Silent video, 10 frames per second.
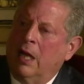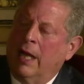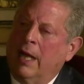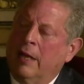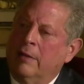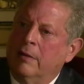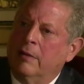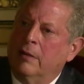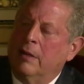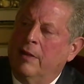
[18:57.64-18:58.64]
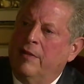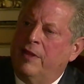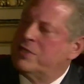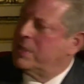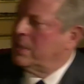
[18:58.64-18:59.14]
And
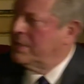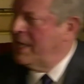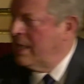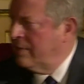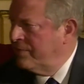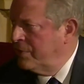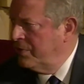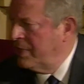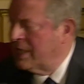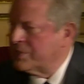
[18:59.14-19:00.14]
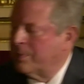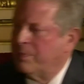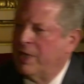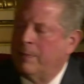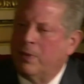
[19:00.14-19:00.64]
this little town of 2,000
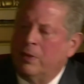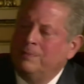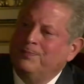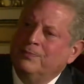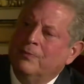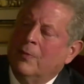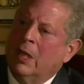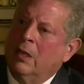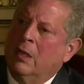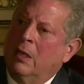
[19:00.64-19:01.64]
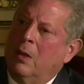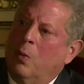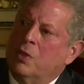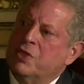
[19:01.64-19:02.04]
people was